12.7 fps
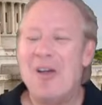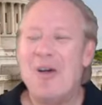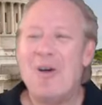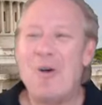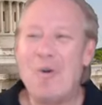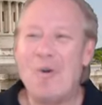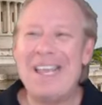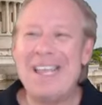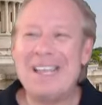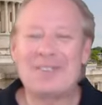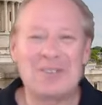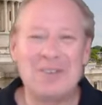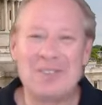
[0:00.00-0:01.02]
Who
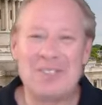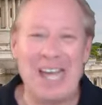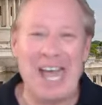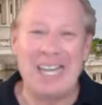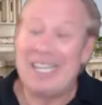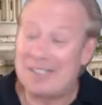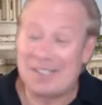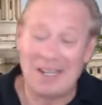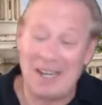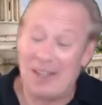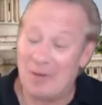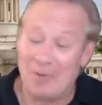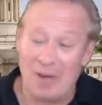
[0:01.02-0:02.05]
answers that? He's
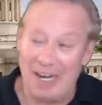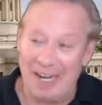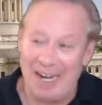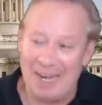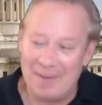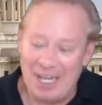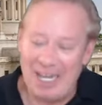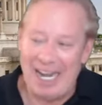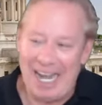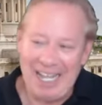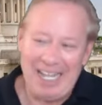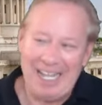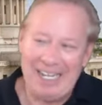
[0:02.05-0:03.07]
another one. I mean,
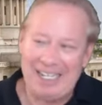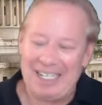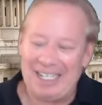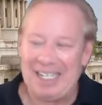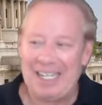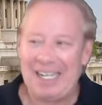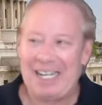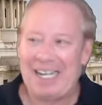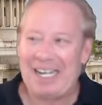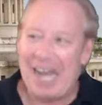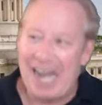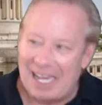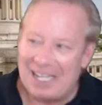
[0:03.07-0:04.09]
I
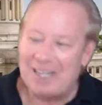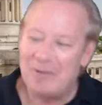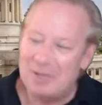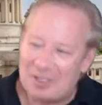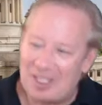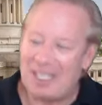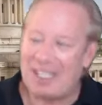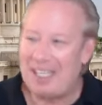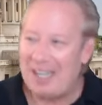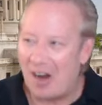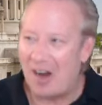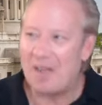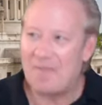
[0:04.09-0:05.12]
kind of was thinking,
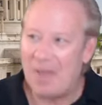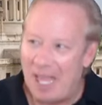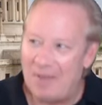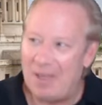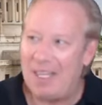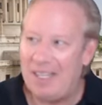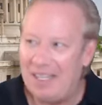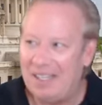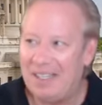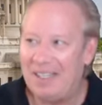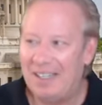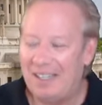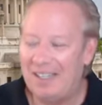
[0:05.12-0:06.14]
all right, maybe.
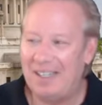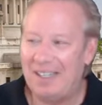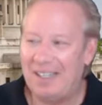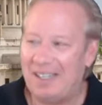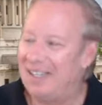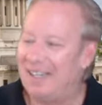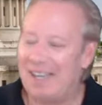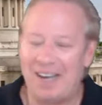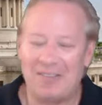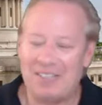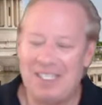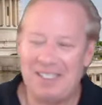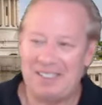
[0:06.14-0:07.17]
No,
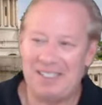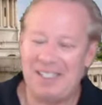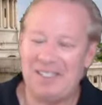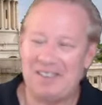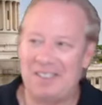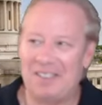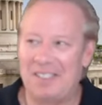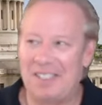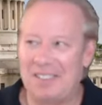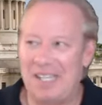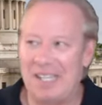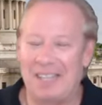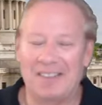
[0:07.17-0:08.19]
he's just,
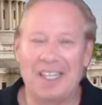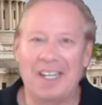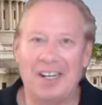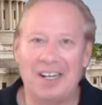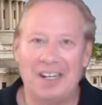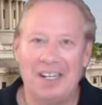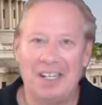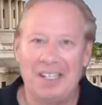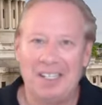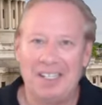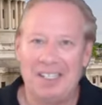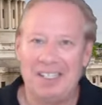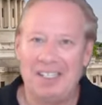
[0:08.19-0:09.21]
it's not there.
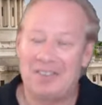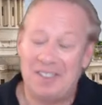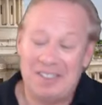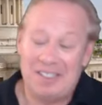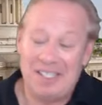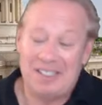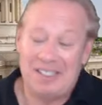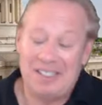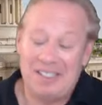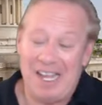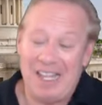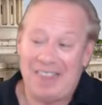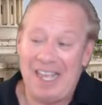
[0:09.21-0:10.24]
It's just
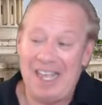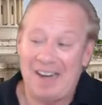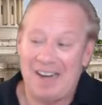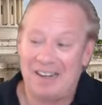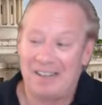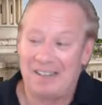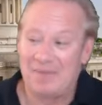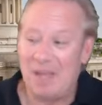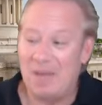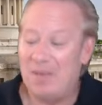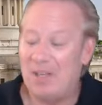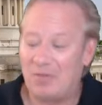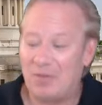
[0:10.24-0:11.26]
not there.
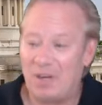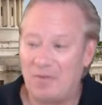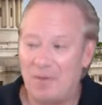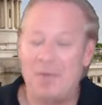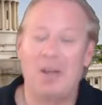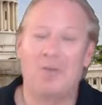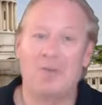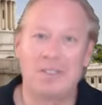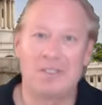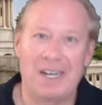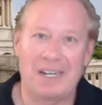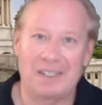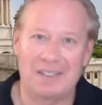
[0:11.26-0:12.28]
Maybe he'll run for mayor
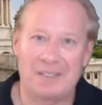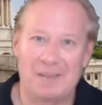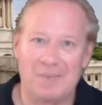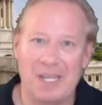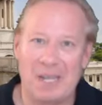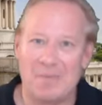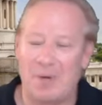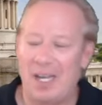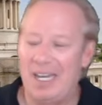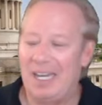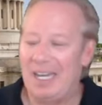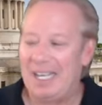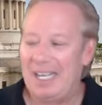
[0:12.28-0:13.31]
Woonsocket someday,
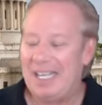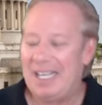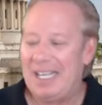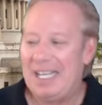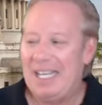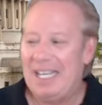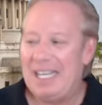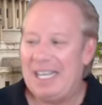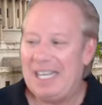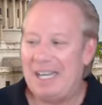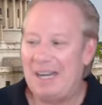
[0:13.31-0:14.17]
but he's